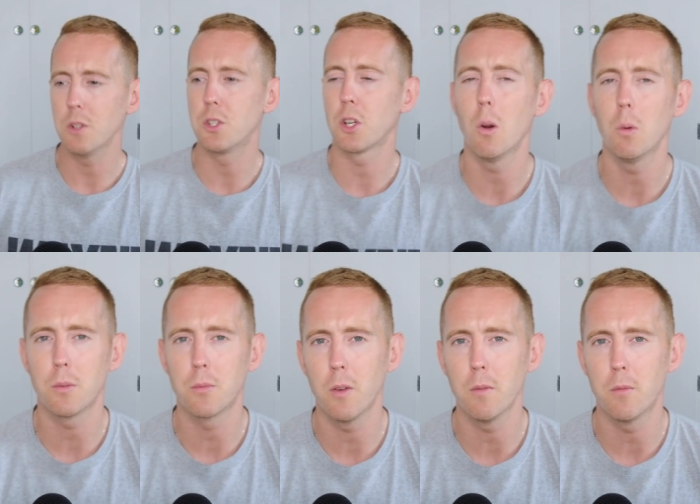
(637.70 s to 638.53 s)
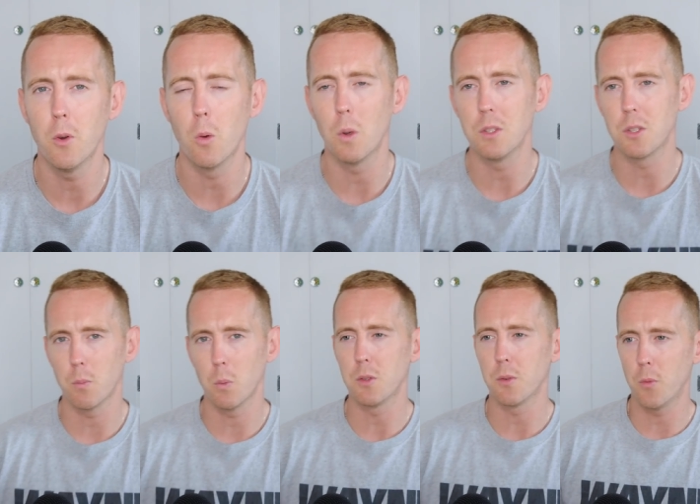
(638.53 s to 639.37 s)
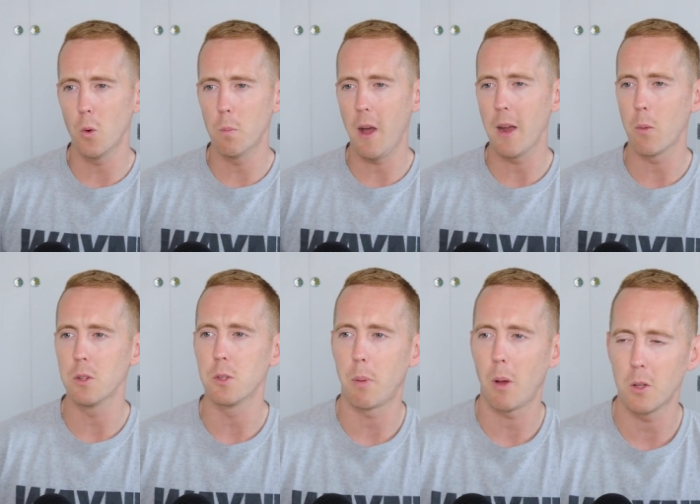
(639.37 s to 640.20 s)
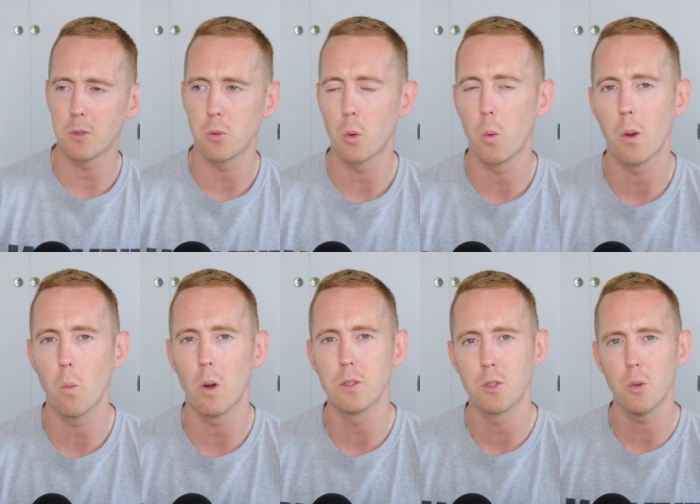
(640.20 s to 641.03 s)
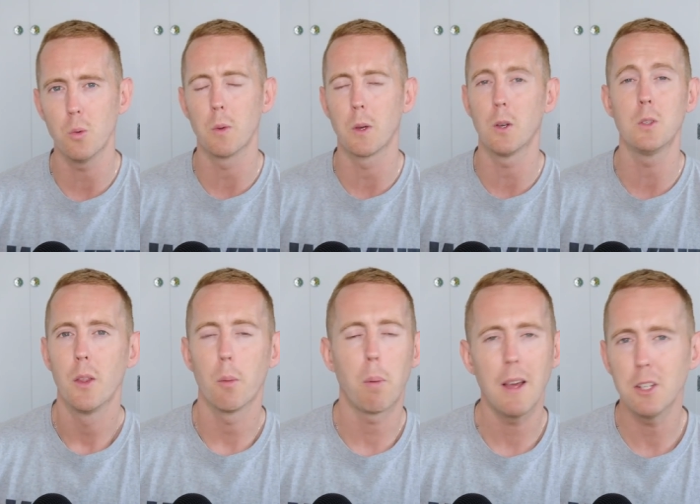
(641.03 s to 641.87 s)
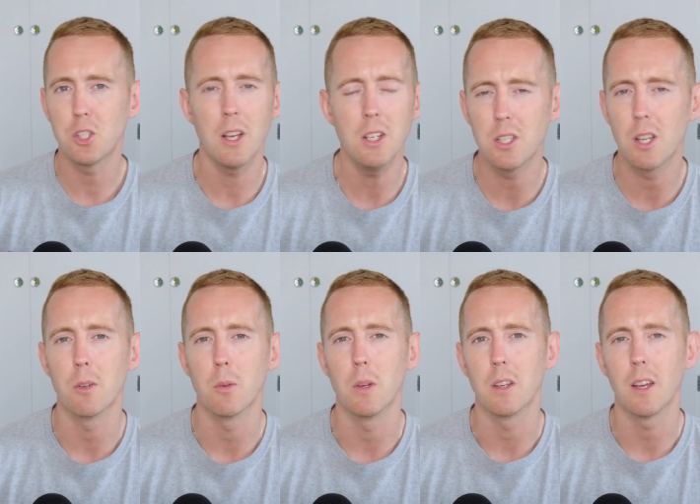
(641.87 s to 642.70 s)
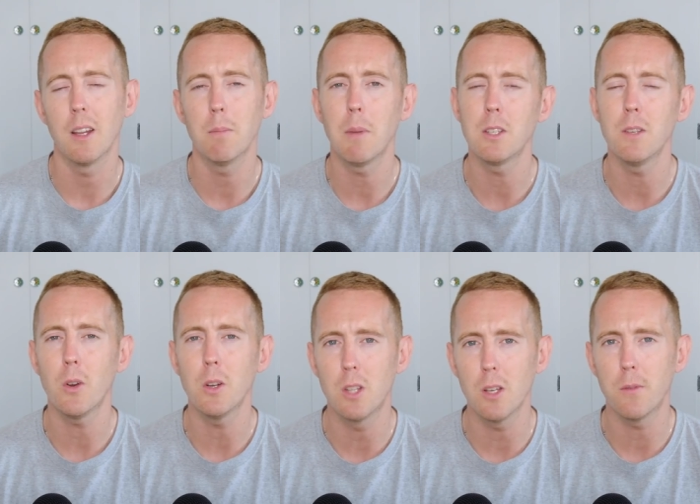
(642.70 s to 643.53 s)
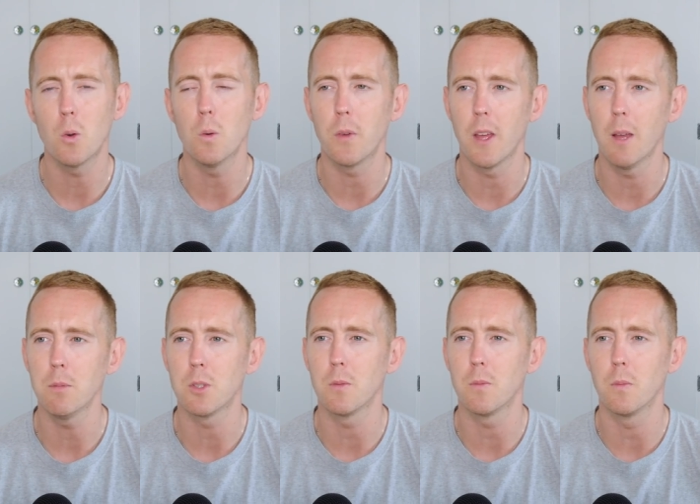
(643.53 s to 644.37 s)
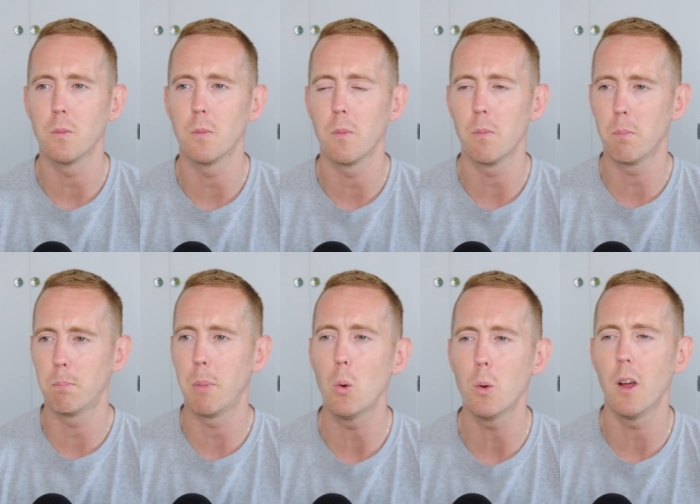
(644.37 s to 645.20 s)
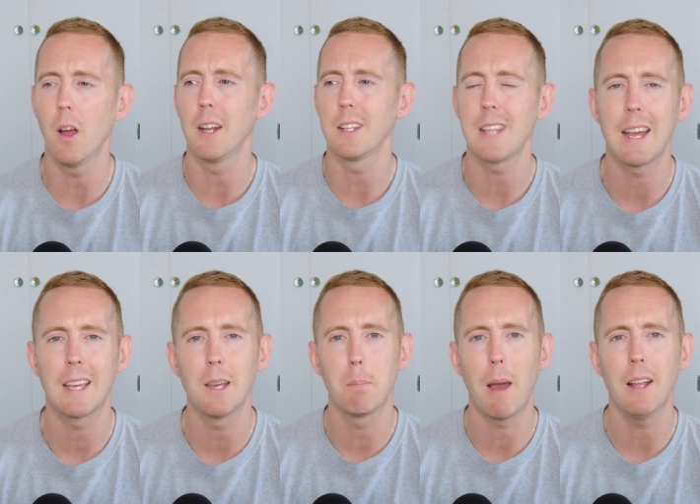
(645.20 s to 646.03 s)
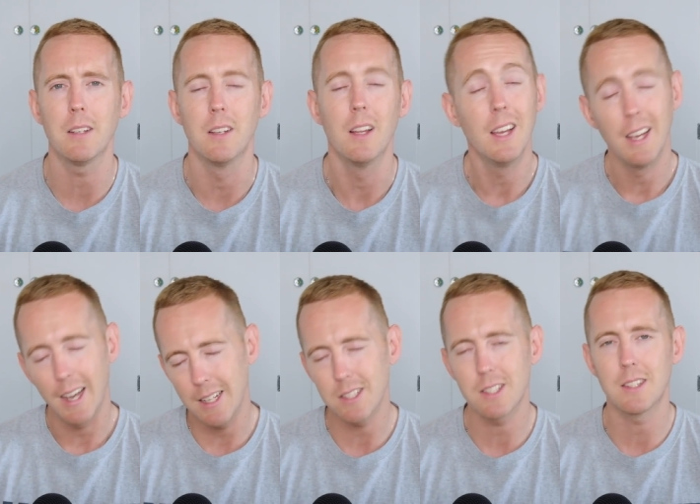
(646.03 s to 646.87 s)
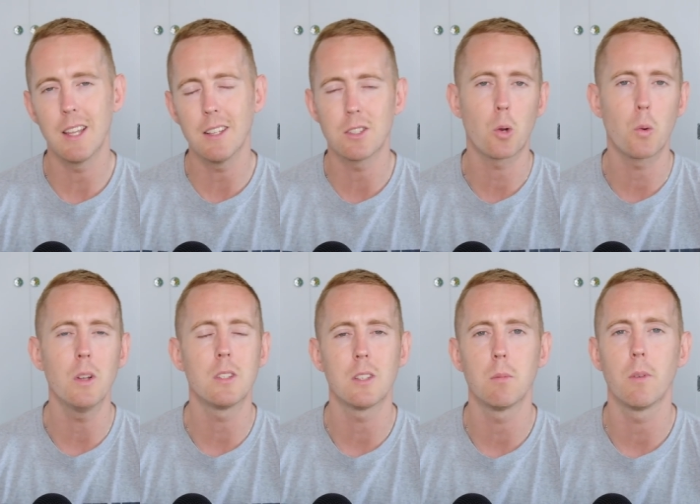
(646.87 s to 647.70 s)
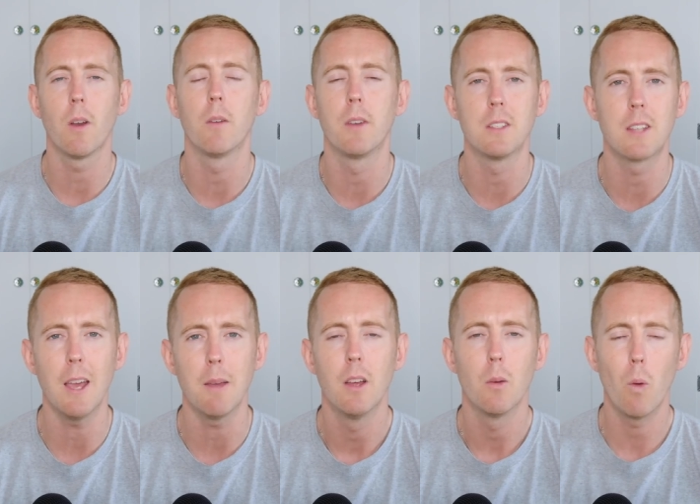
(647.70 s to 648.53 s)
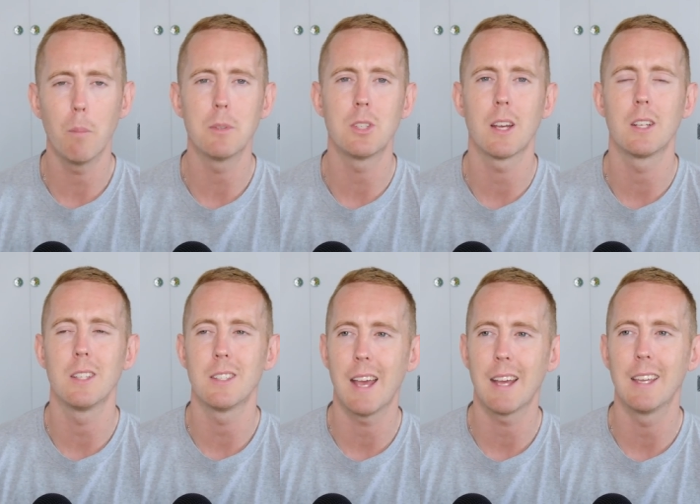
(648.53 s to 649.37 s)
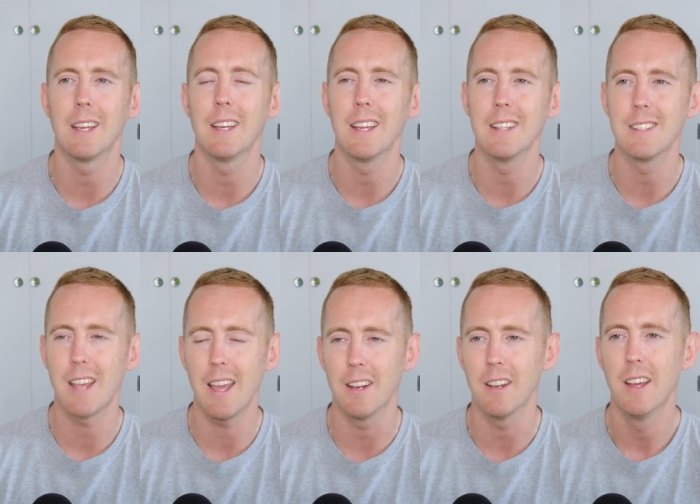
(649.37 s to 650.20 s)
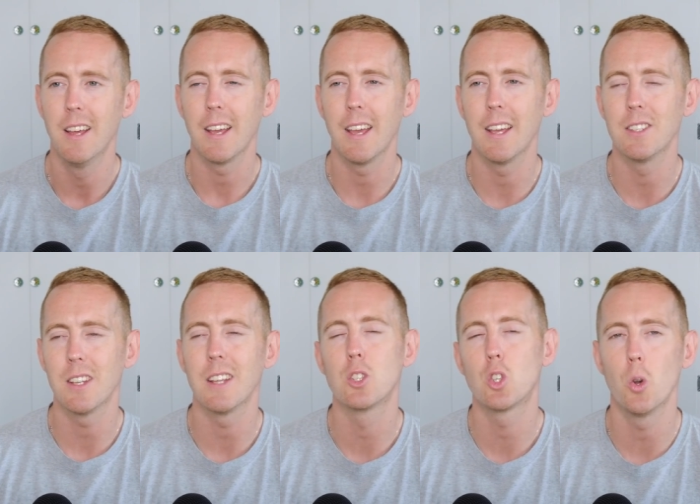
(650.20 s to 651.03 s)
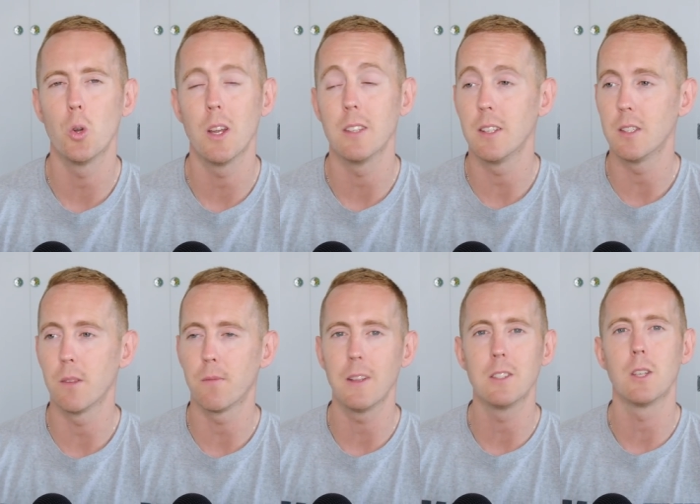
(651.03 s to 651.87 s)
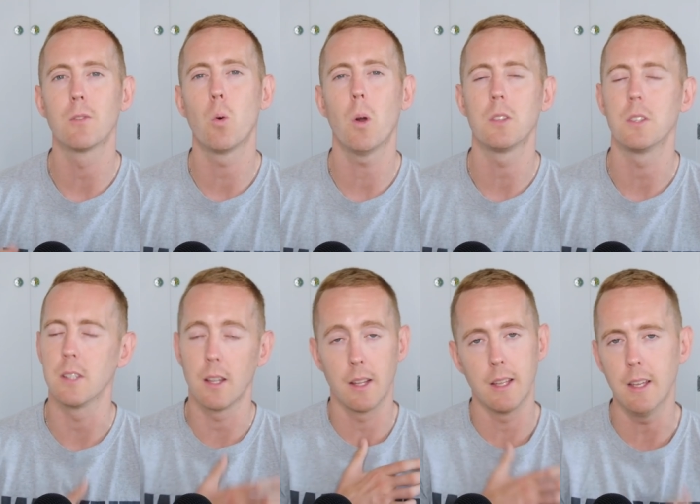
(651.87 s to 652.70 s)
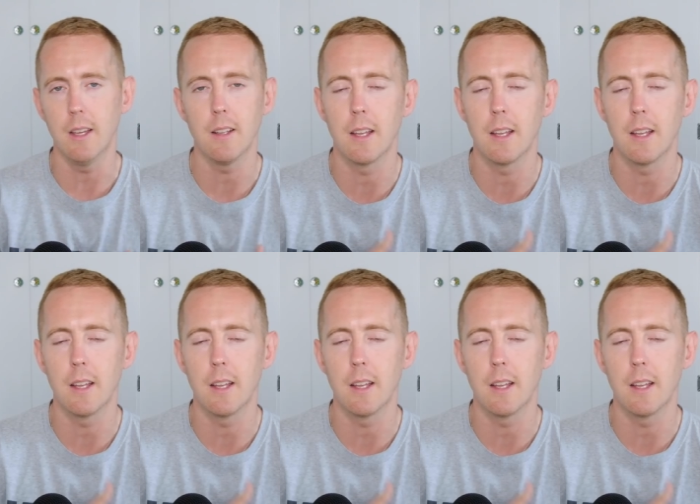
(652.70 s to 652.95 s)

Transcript: to go on the front foot, when to when to fall back, when to pass for a quick one-two, because the player changes every week, and it makes it very difficult for him to build a, an attacking pattern. And it's it's a criticism of his game. Wan-Bissaka's attacking intent isn't as good as his defensive qualities, and he